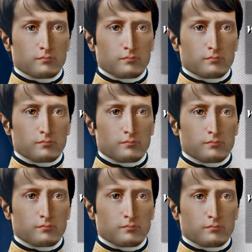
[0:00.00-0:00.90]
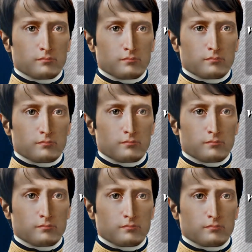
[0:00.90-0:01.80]

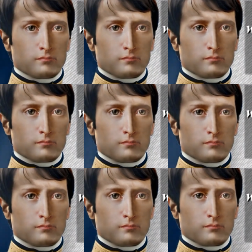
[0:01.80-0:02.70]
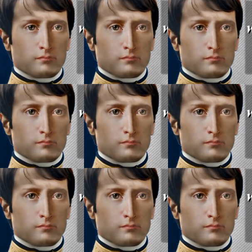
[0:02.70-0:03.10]
Nobody speaks.